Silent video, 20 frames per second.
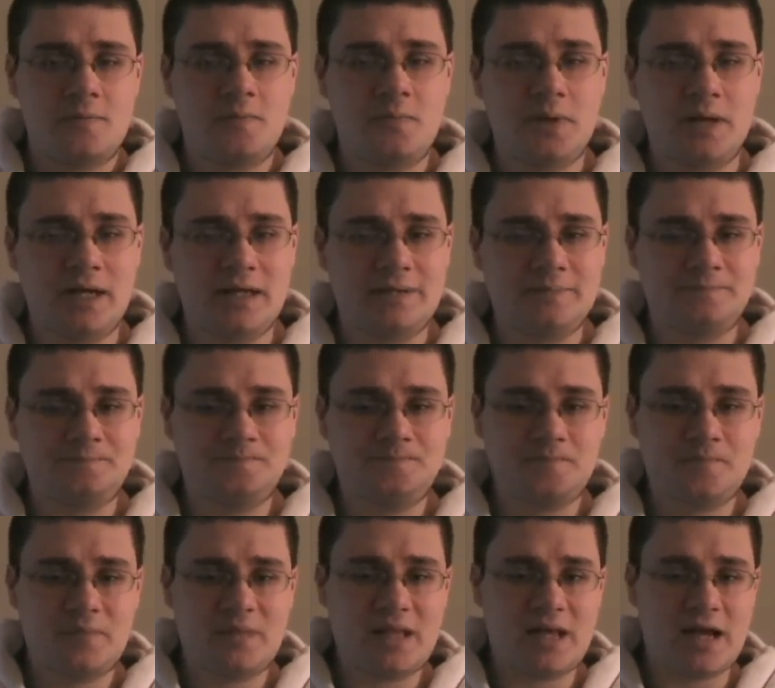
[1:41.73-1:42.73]
But
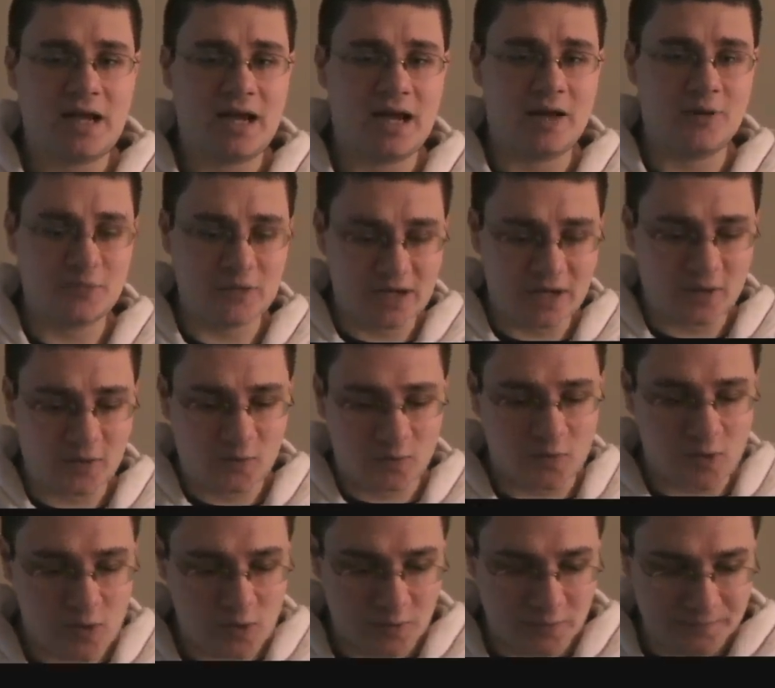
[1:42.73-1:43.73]
I read a
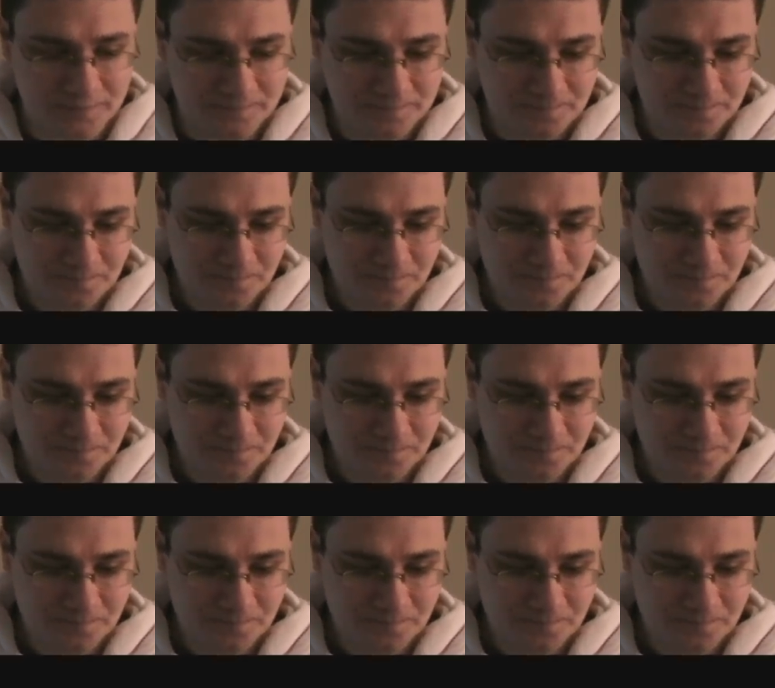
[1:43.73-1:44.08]
quote